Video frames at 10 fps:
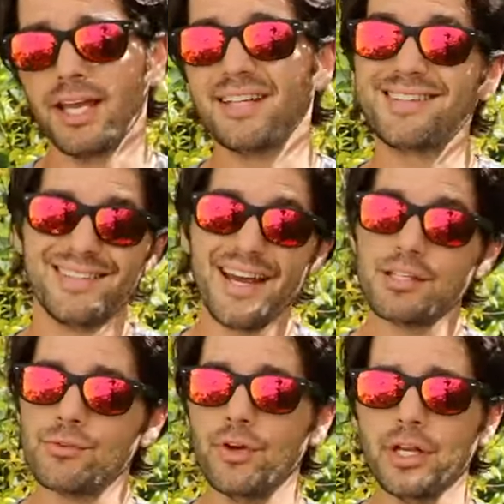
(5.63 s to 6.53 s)
In
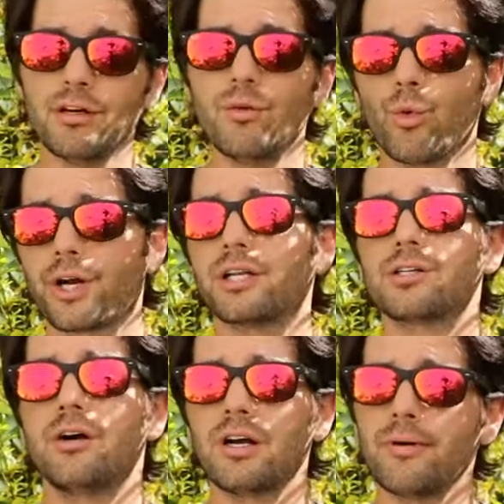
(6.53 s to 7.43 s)
today's video, we're gonna
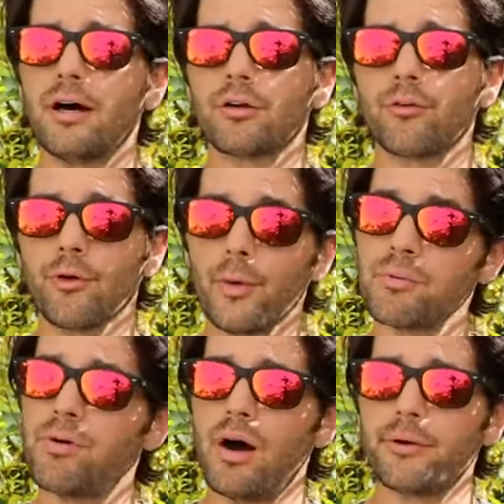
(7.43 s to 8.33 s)
talk about
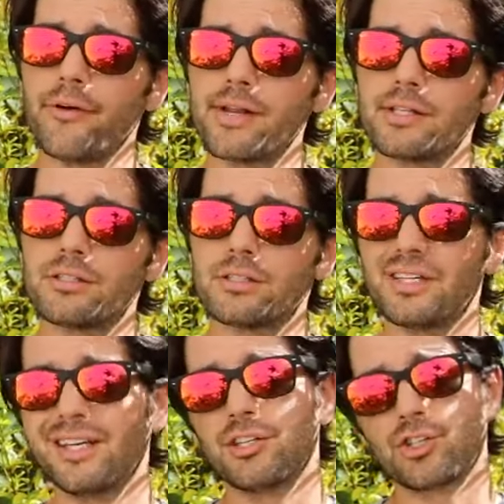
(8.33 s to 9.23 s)
growing pomegranates
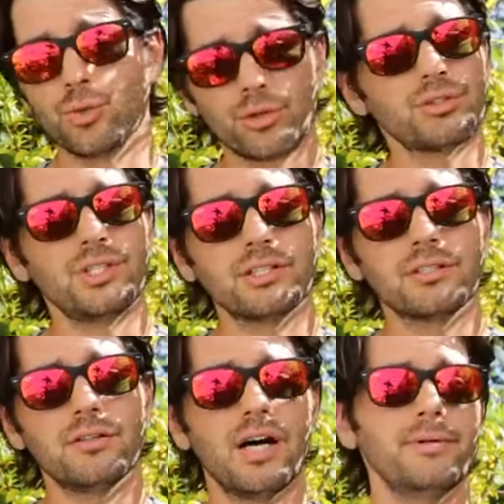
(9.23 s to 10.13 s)
in shorter season
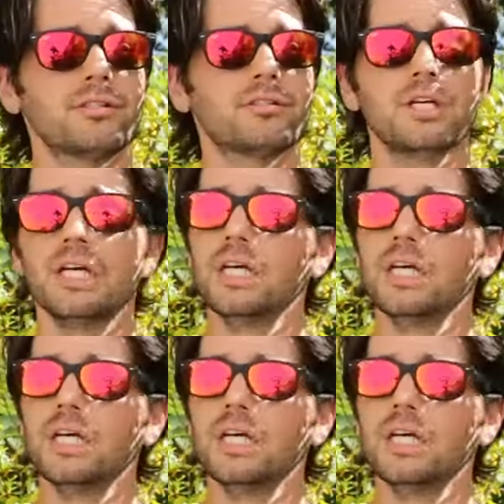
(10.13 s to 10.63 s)
climates,